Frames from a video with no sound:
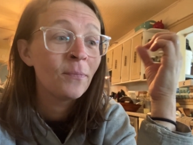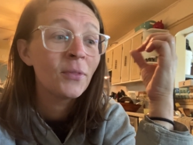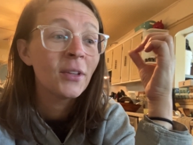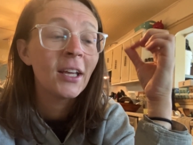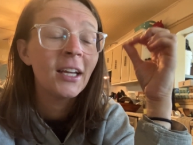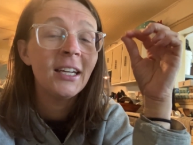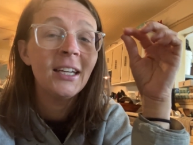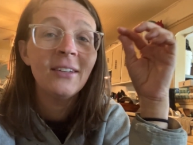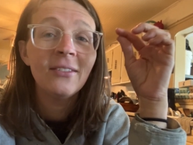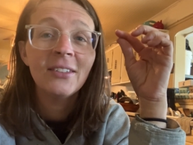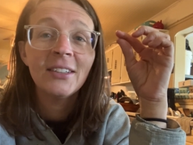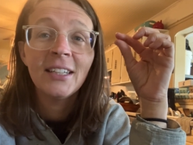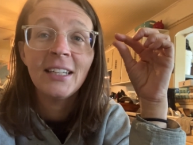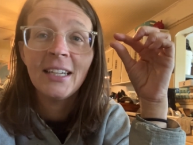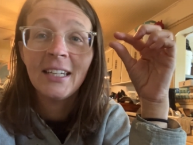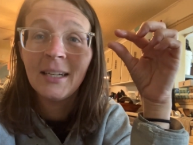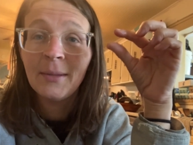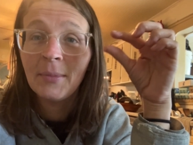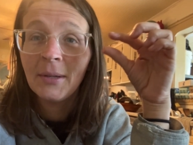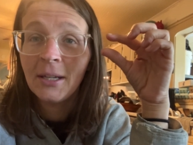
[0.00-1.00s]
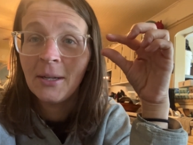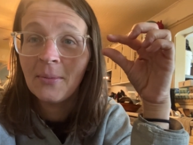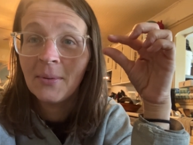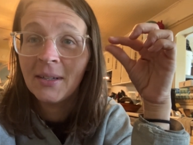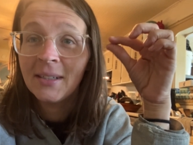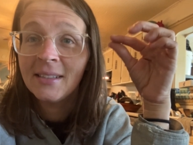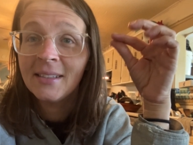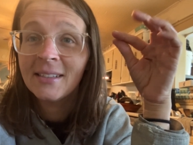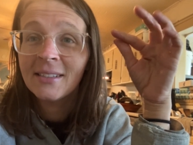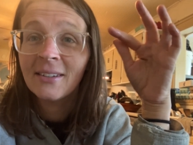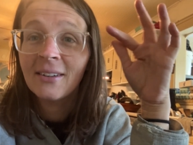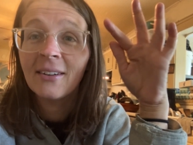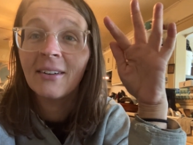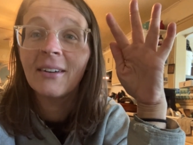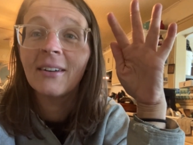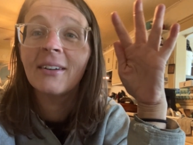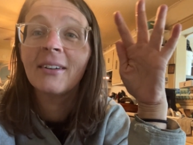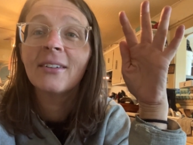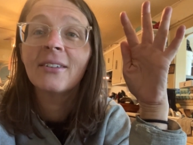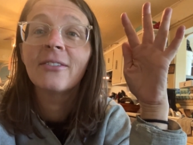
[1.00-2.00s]
And even the itty bitty ones
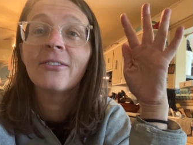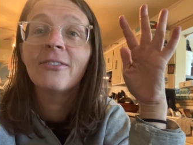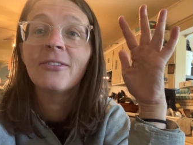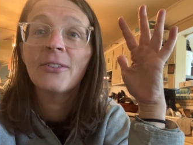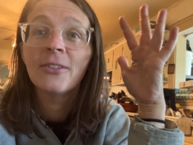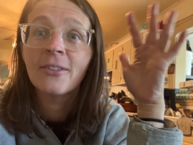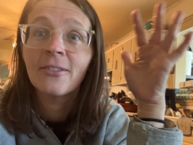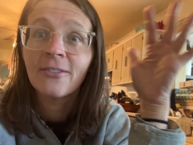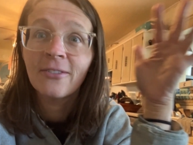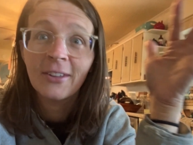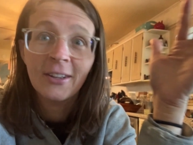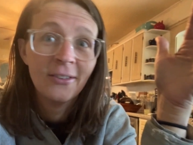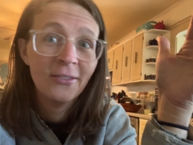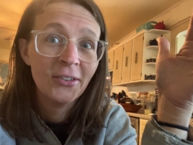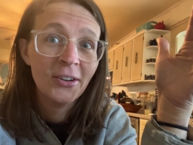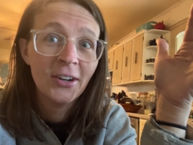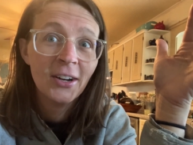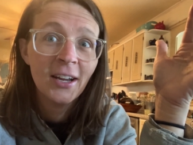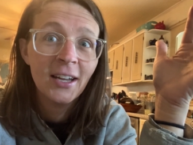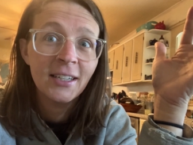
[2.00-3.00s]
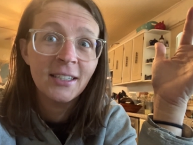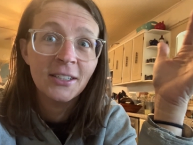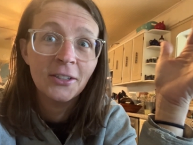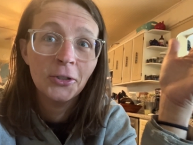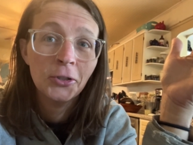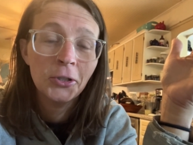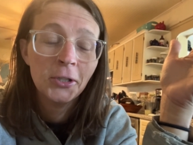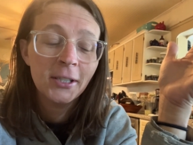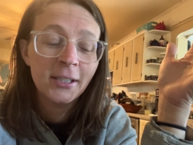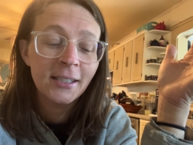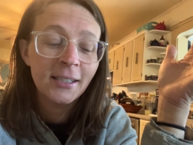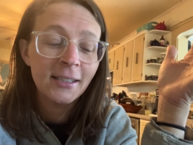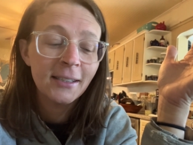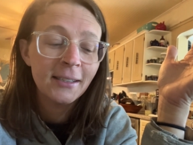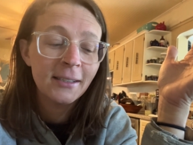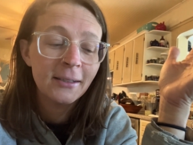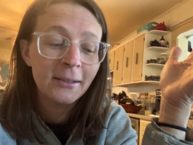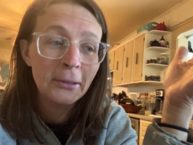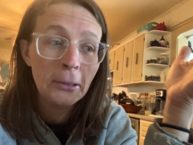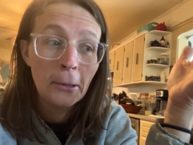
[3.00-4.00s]
are full of flavor and deliciousness.
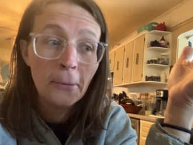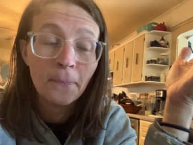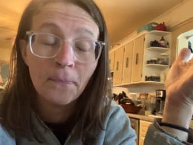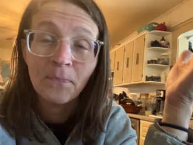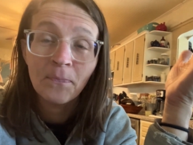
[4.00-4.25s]
So